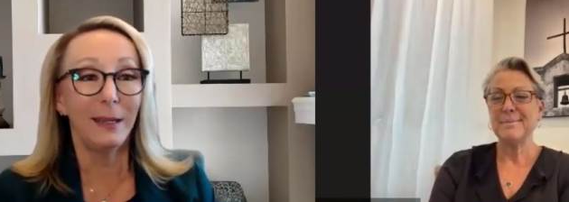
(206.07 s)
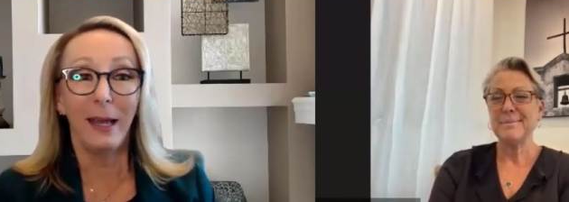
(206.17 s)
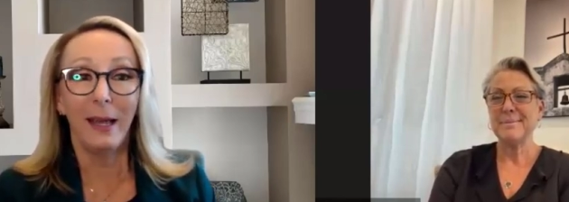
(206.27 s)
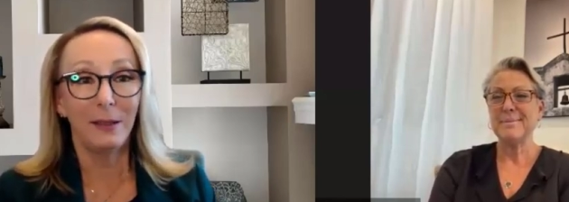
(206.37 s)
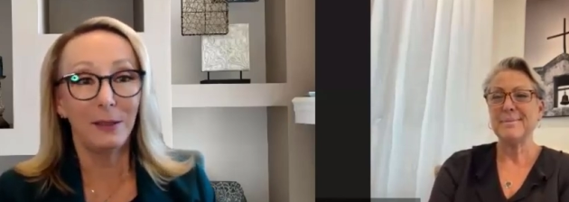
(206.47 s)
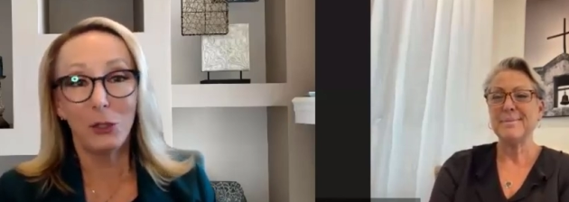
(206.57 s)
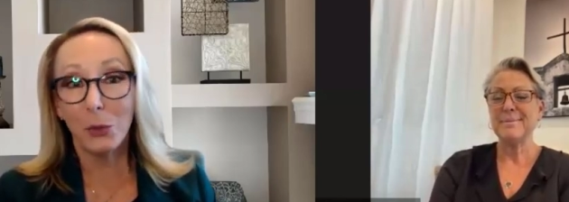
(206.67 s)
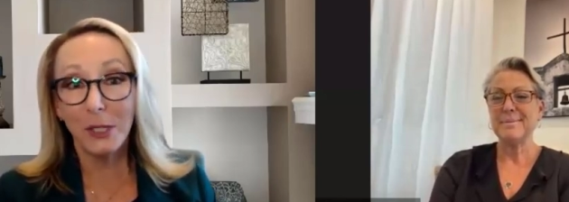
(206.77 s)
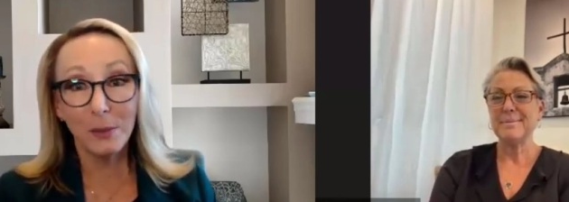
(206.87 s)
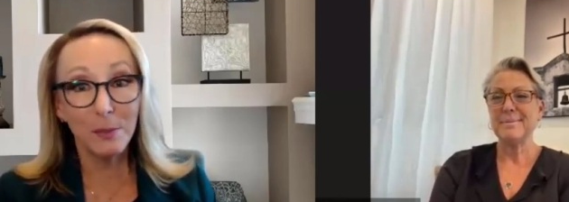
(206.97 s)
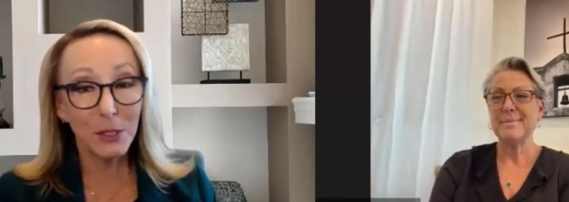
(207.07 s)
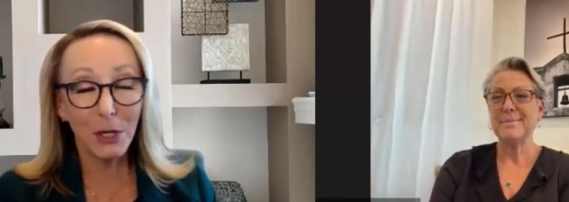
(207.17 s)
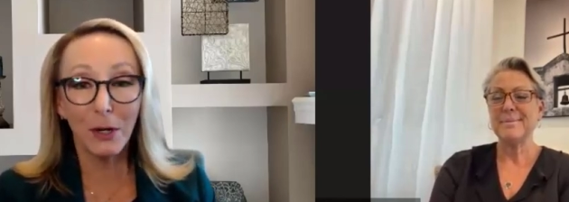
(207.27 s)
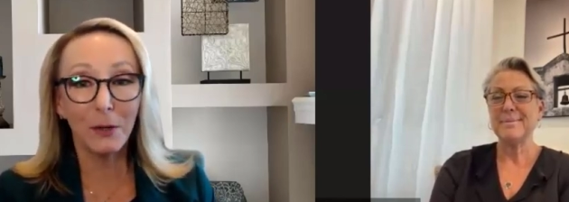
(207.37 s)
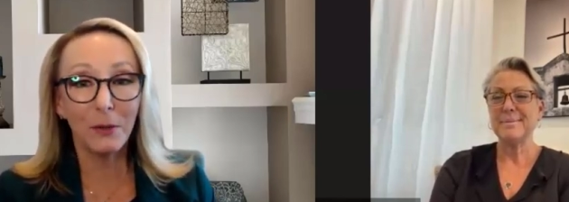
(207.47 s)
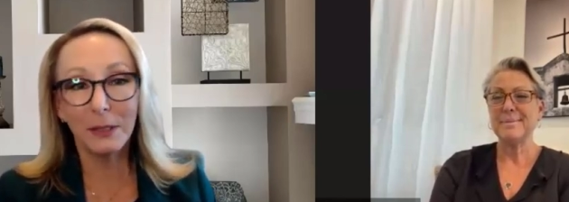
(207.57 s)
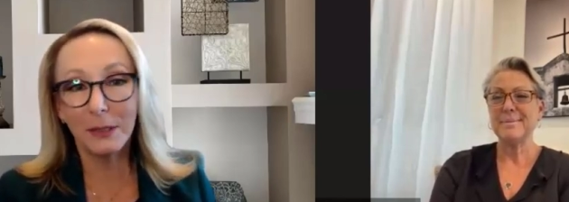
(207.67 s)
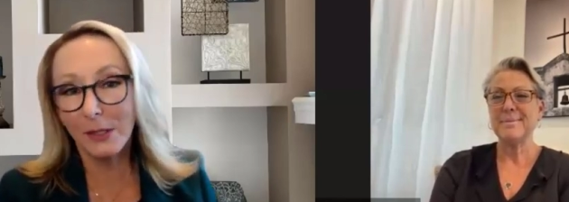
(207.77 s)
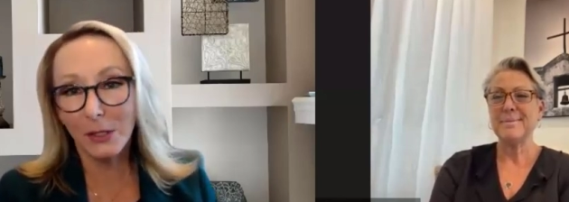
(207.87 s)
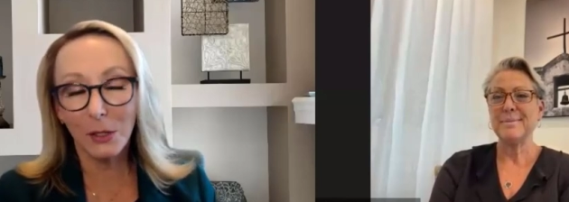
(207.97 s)
Speaker 1: uh, uh, uh, Joyce Mazero, the
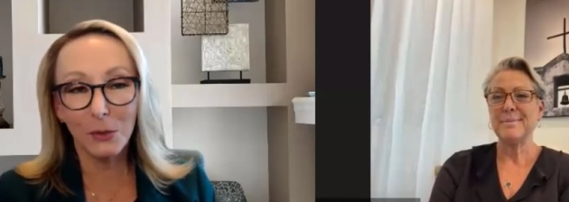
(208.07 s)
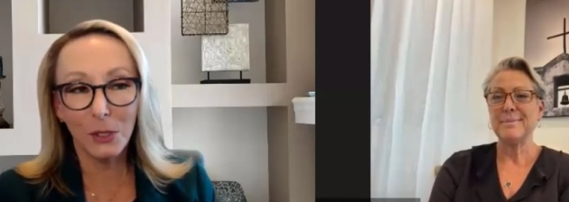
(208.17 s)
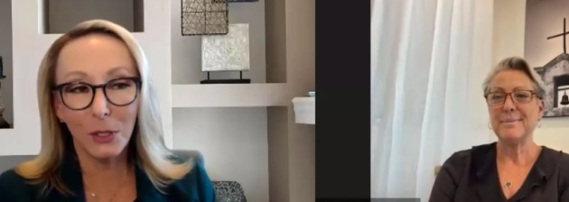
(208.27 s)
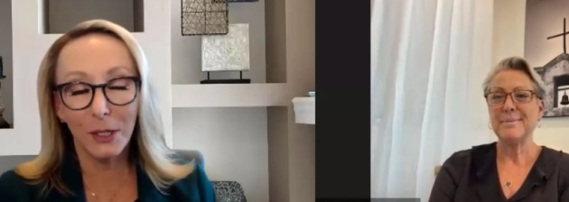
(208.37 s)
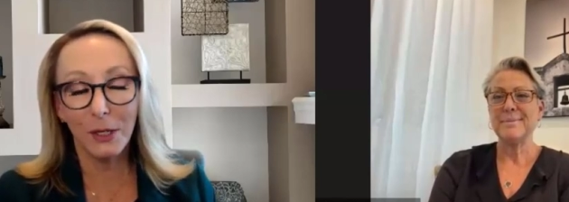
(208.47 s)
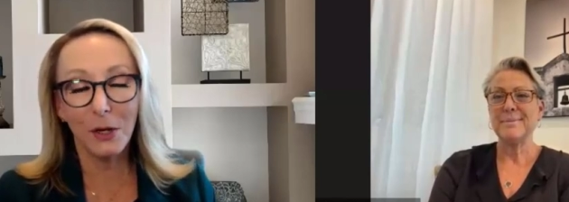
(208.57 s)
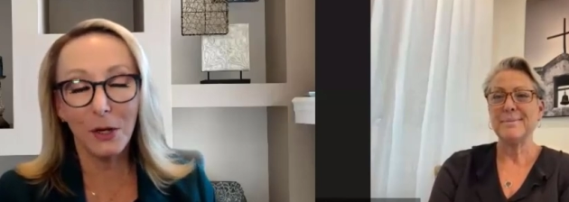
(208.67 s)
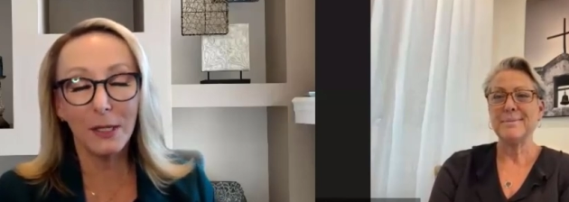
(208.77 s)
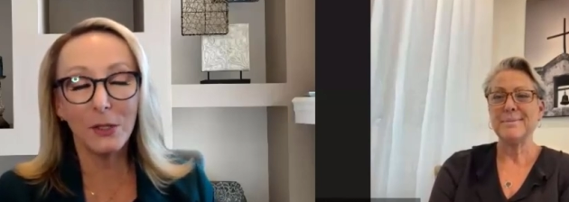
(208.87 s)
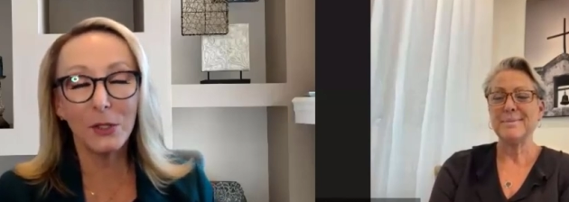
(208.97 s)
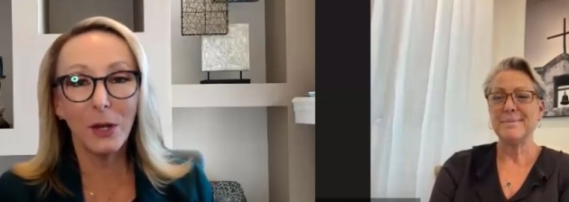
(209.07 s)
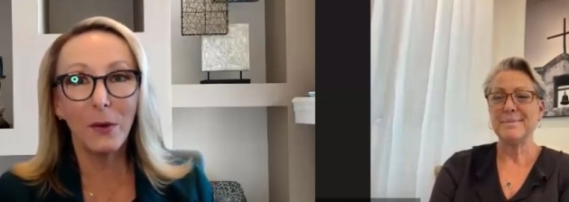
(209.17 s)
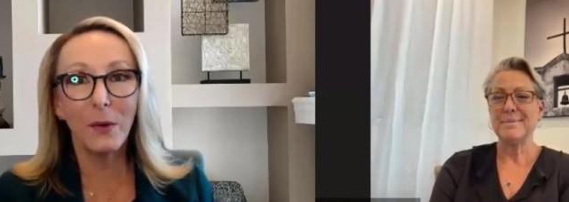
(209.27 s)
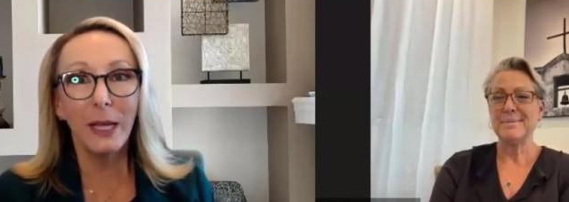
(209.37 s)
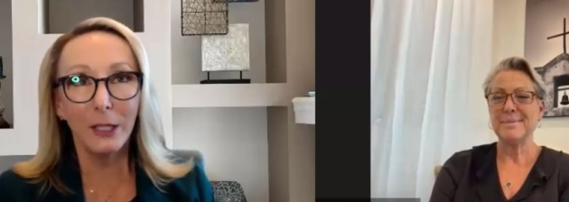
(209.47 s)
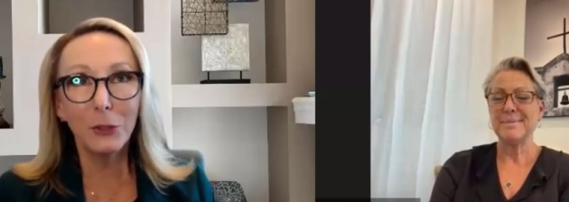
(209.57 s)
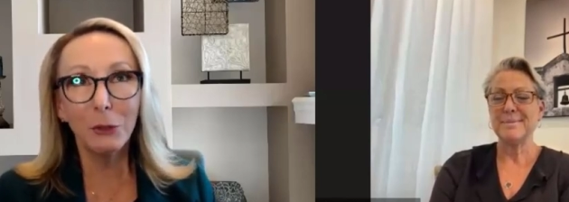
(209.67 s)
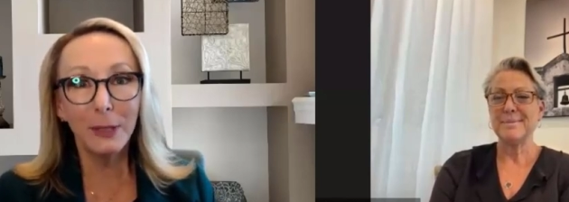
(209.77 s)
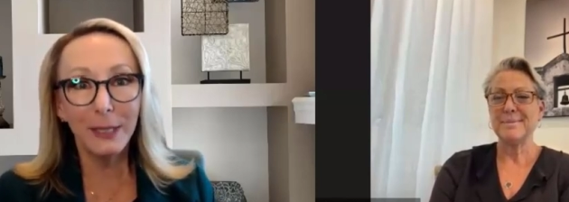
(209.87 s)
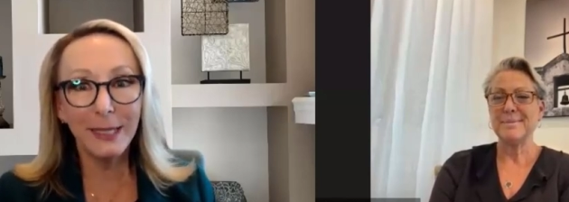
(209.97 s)
list goes on and on. So
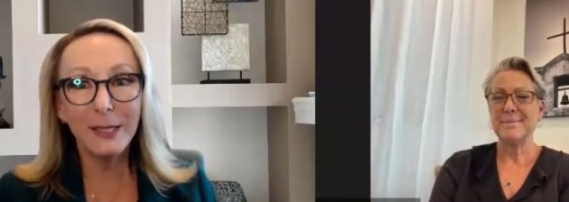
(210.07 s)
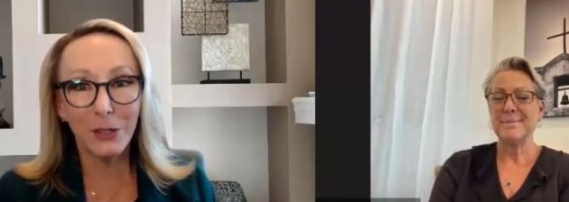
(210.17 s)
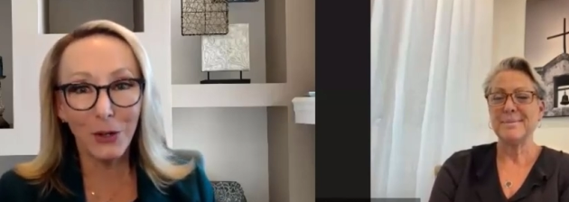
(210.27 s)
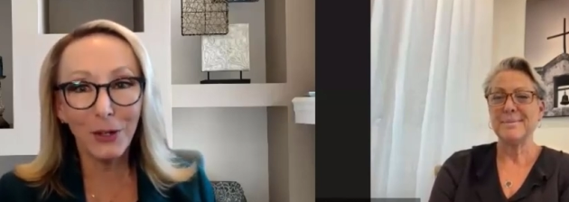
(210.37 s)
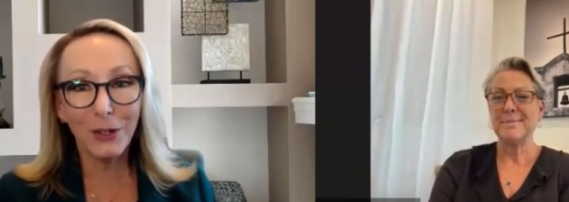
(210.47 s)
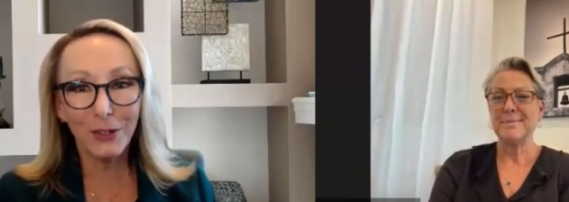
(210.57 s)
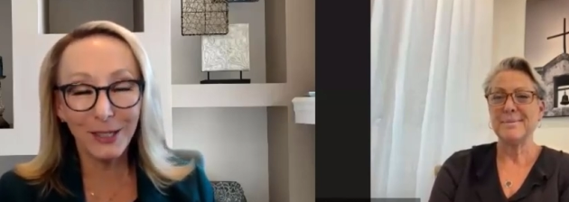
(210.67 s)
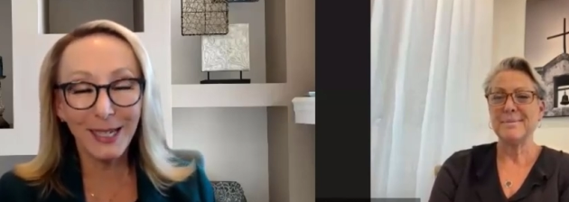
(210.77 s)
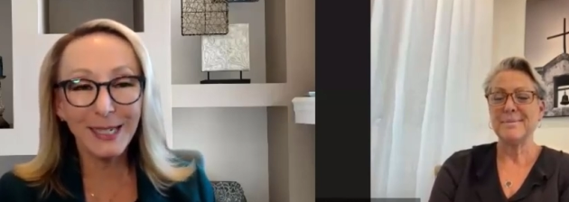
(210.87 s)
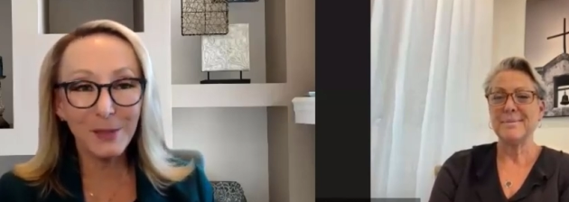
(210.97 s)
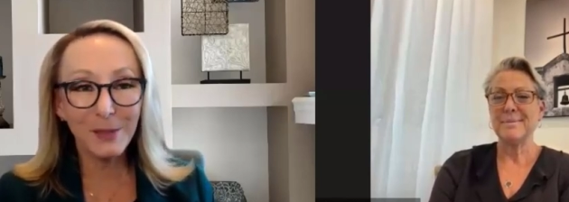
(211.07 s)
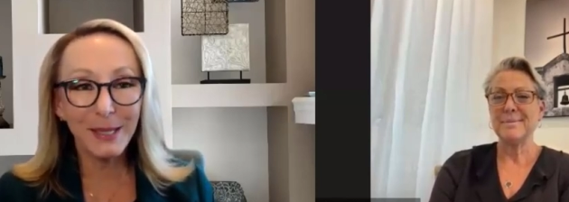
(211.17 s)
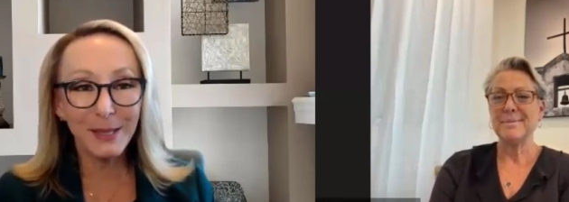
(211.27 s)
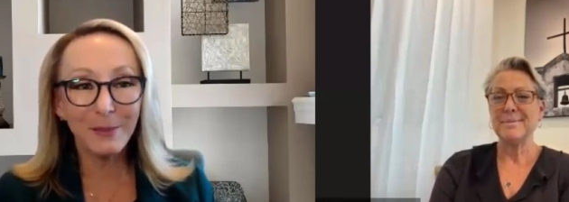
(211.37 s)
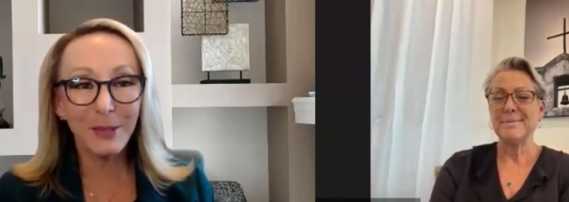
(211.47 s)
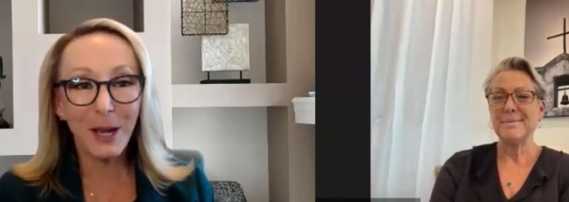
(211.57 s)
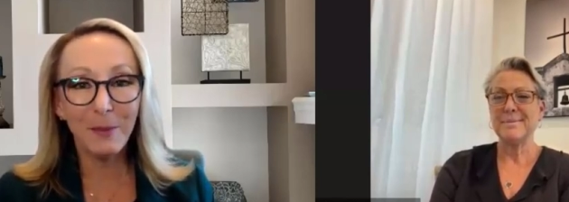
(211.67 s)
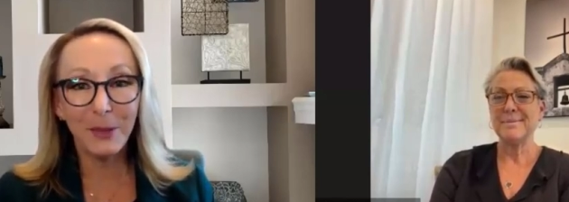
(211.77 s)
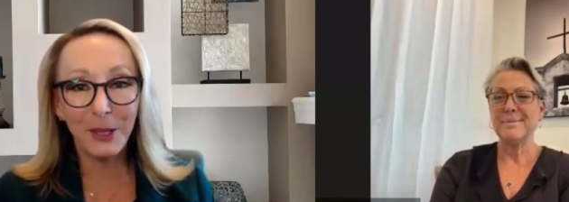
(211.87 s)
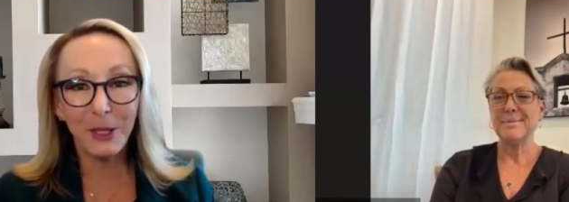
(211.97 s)
truly is an honor to get to spend some
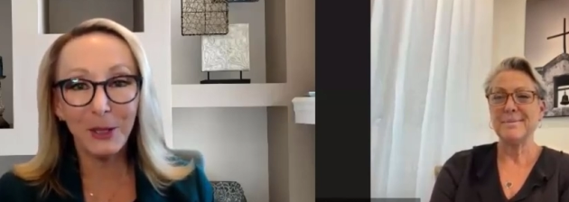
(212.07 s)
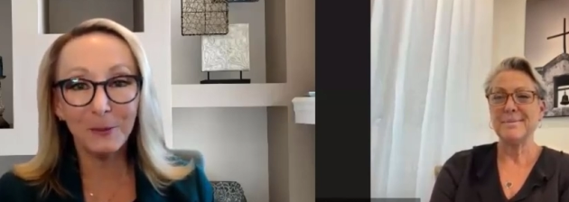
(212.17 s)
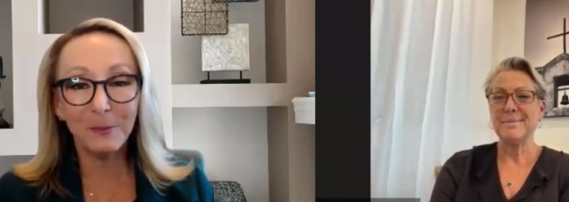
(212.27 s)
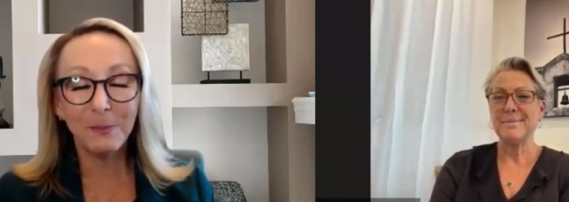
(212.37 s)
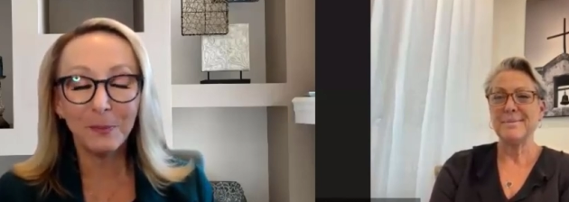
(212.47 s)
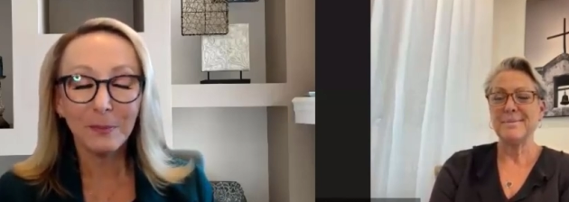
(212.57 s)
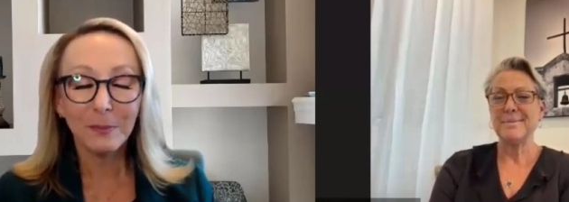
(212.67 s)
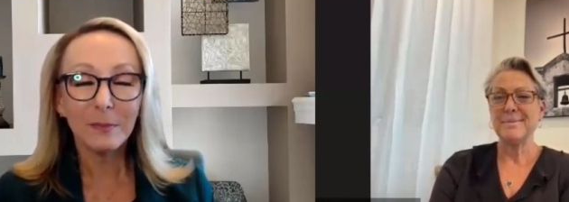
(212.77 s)
time with you.